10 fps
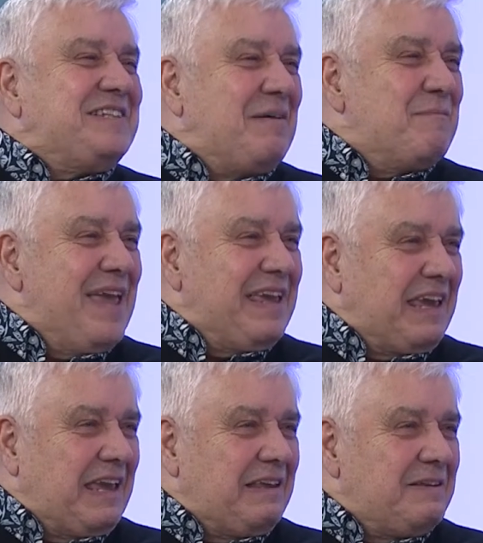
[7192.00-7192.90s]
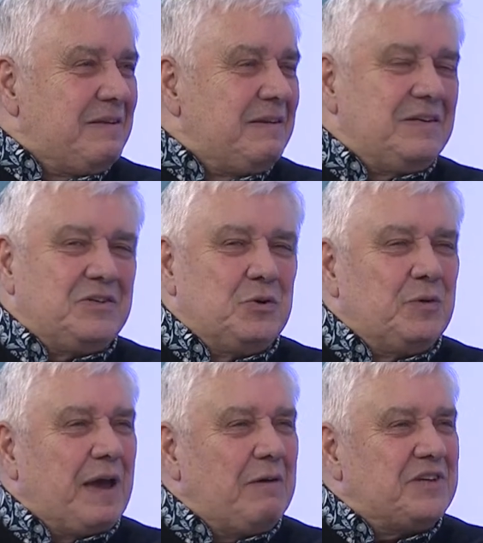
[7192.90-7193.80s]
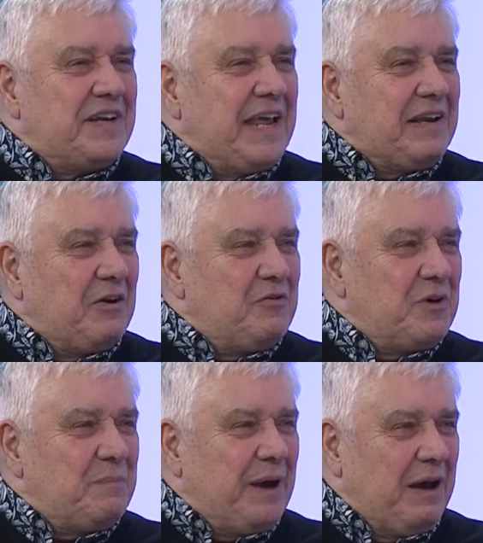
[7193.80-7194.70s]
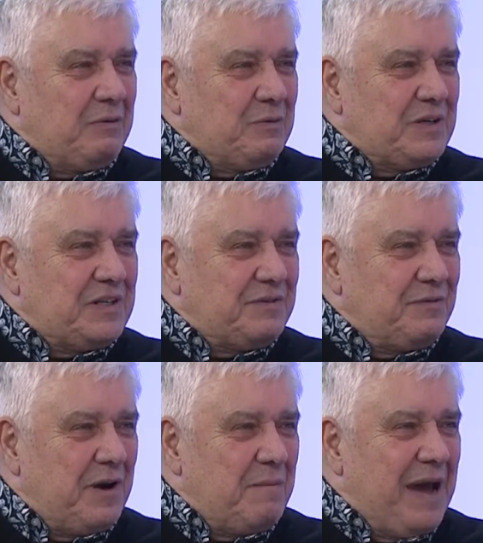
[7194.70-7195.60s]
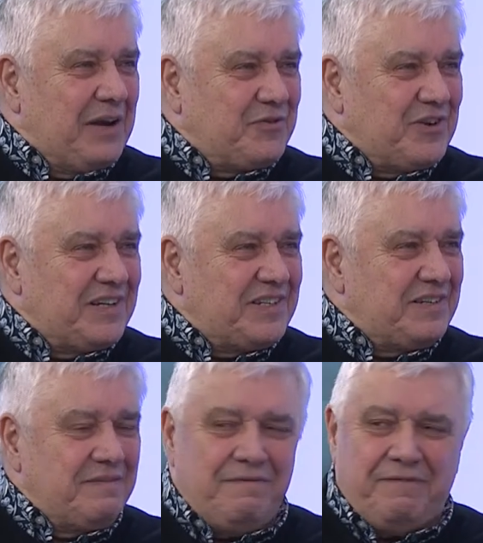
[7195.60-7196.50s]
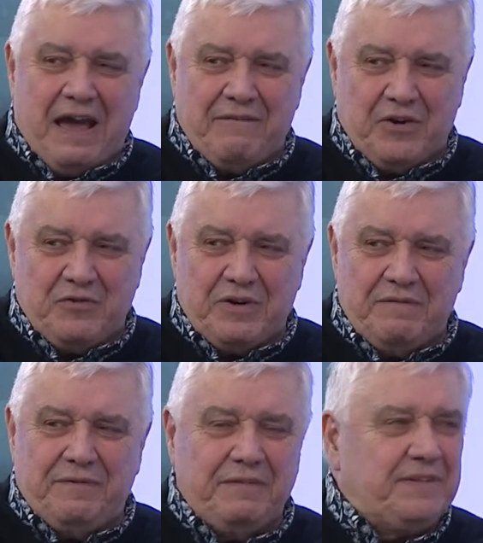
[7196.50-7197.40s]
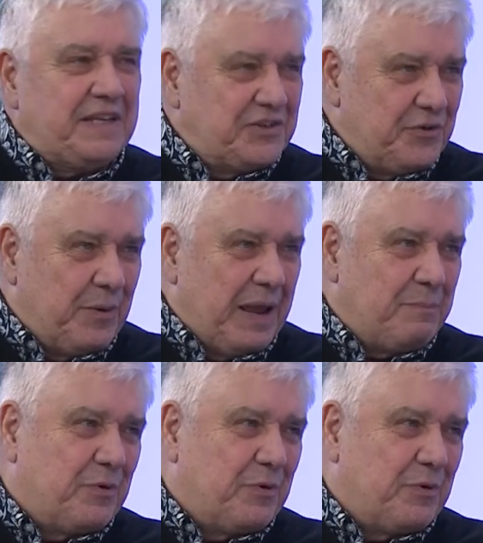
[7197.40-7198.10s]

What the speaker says: I'm making, £2,800 for a mattress, 550 is right.